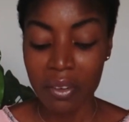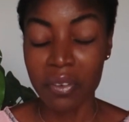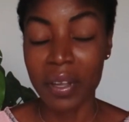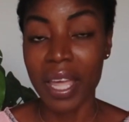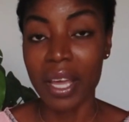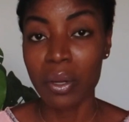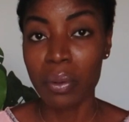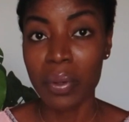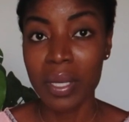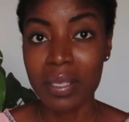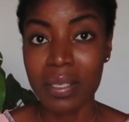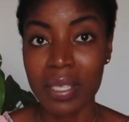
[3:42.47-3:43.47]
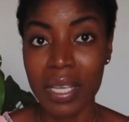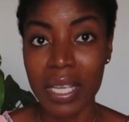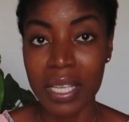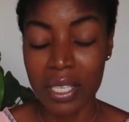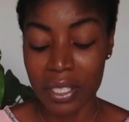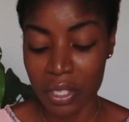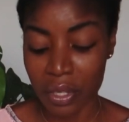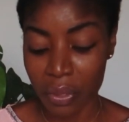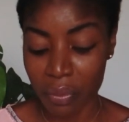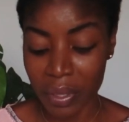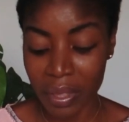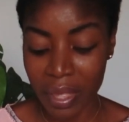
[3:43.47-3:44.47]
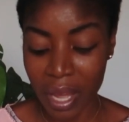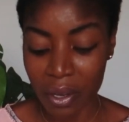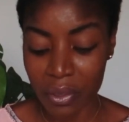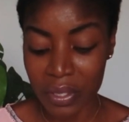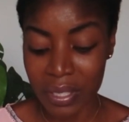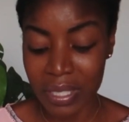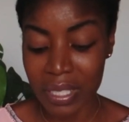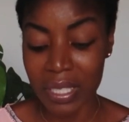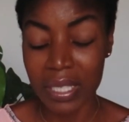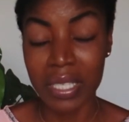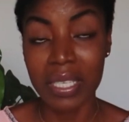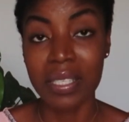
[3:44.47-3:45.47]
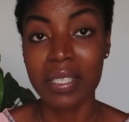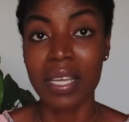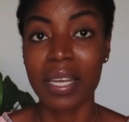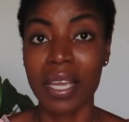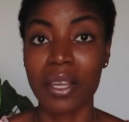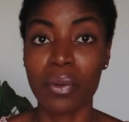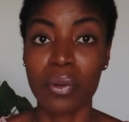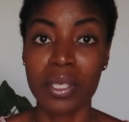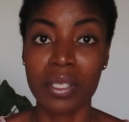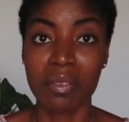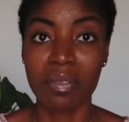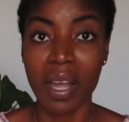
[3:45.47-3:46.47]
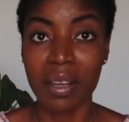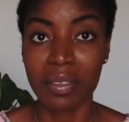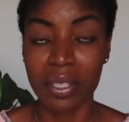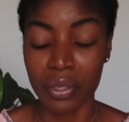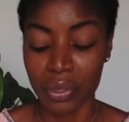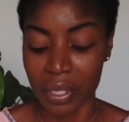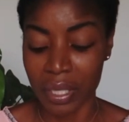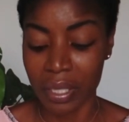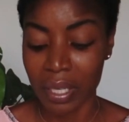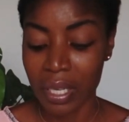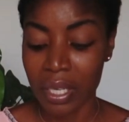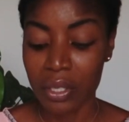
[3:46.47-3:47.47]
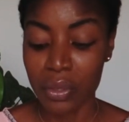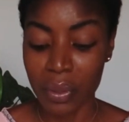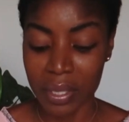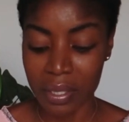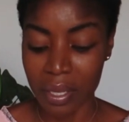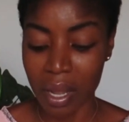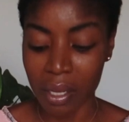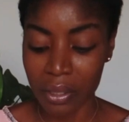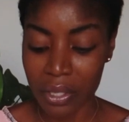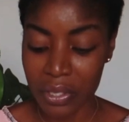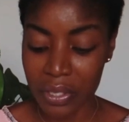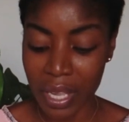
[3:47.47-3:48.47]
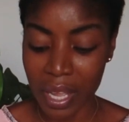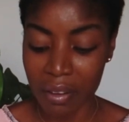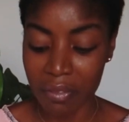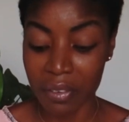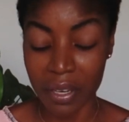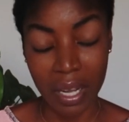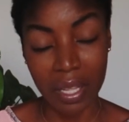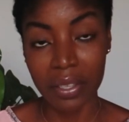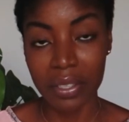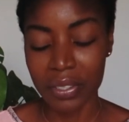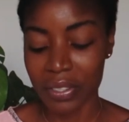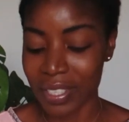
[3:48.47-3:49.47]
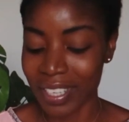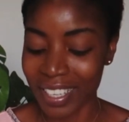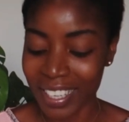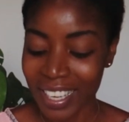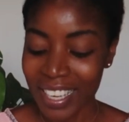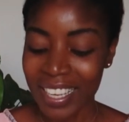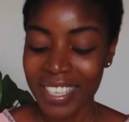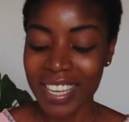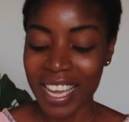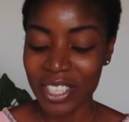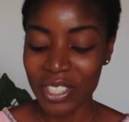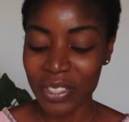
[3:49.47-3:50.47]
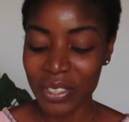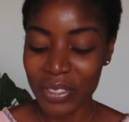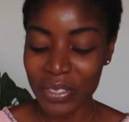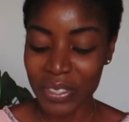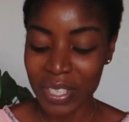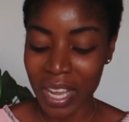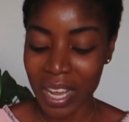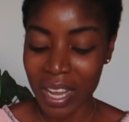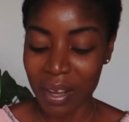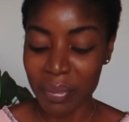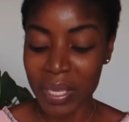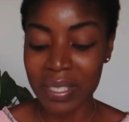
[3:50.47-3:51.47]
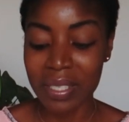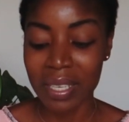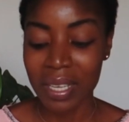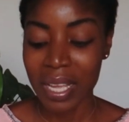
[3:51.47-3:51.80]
For ECOWAS is 3,000 Cedis, and that equates to $500 US. And for others, nationals is